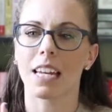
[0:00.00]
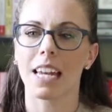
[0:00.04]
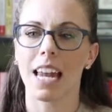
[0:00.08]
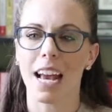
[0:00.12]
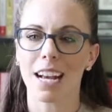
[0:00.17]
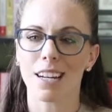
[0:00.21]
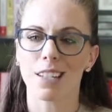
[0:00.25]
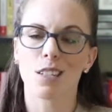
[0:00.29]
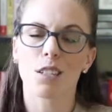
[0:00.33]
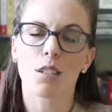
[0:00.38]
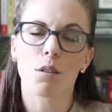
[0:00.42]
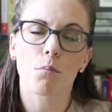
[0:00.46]

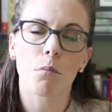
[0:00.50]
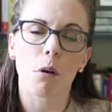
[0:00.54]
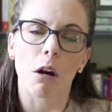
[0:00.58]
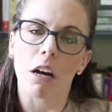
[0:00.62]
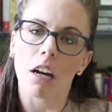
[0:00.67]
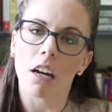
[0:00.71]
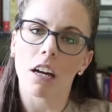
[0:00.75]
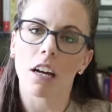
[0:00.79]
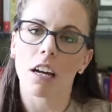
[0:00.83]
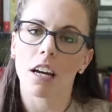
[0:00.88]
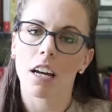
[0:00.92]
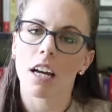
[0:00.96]
next
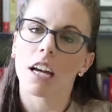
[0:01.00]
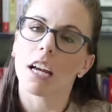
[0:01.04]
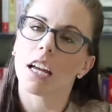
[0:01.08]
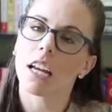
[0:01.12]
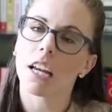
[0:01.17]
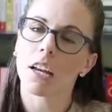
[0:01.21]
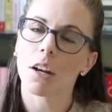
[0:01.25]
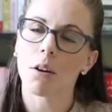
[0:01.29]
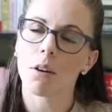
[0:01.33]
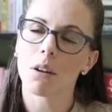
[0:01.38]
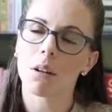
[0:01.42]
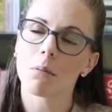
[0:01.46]
book.
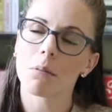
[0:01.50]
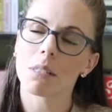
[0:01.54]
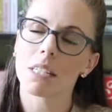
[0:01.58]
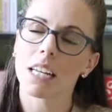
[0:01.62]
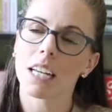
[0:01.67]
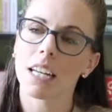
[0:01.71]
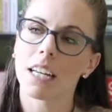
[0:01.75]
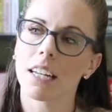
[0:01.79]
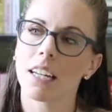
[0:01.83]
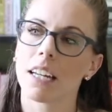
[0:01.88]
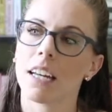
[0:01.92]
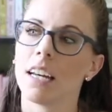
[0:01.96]
You know what I'm
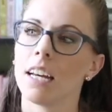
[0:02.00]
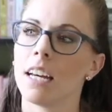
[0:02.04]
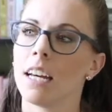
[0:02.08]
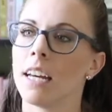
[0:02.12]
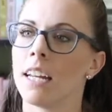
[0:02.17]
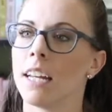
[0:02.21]
saying?